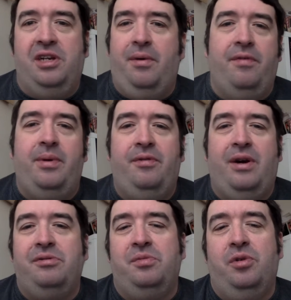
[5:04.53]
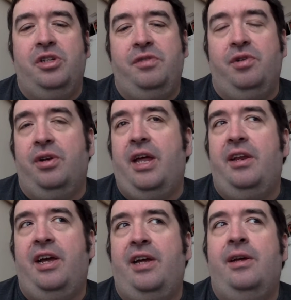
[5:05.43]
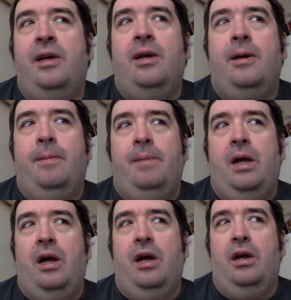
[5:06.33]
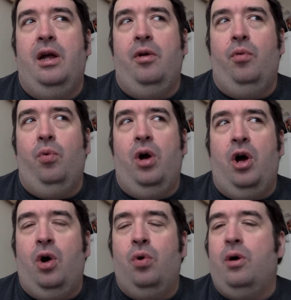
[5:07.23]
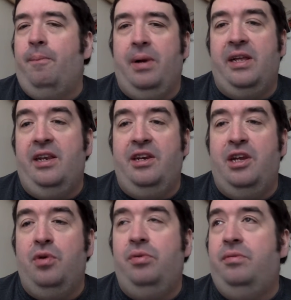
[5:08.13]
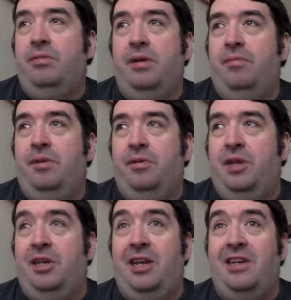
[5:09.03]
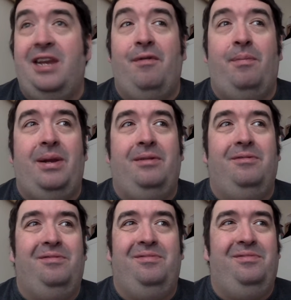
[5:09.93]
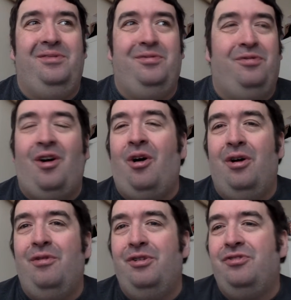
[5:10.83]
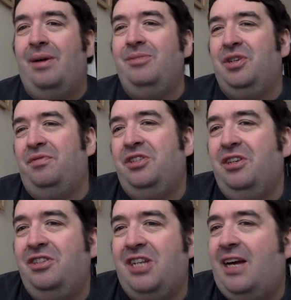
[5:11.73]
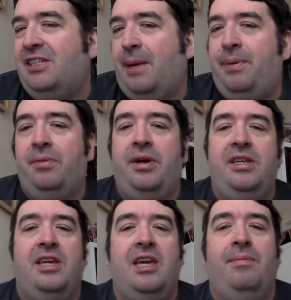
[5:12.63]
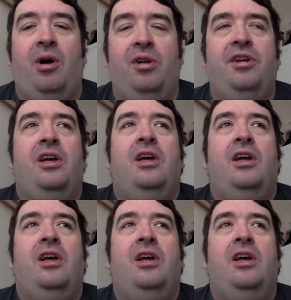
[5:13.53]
however many thousand words you've done that day were all completely new. They'd never been thought of or dreamt of until you started tapping away at your keyboard.